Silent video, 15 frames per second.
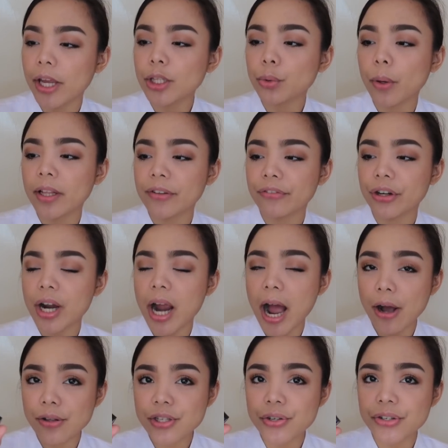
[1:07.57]
0.24
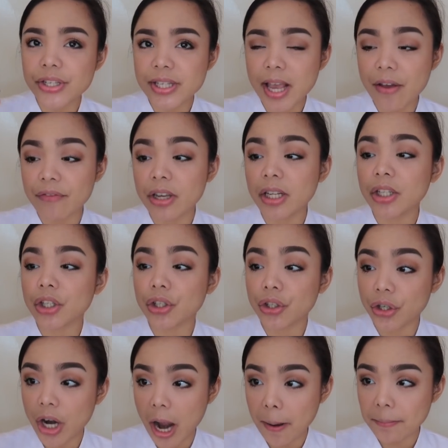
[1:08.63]
ounce or 7
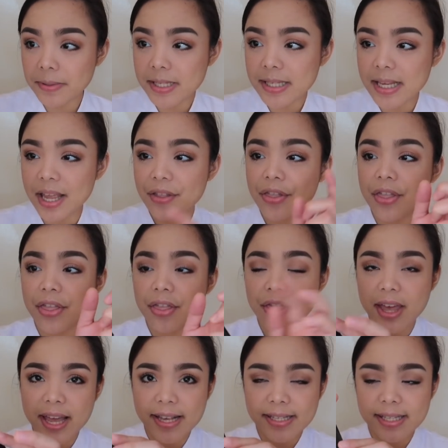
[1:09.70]
grams in
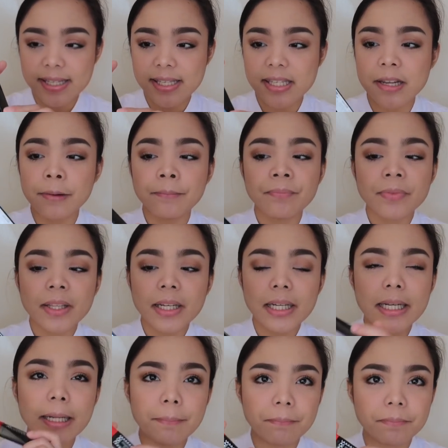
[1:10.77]
this
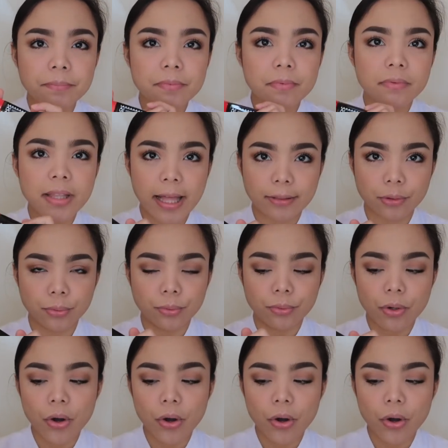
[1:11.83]
lip tattoo.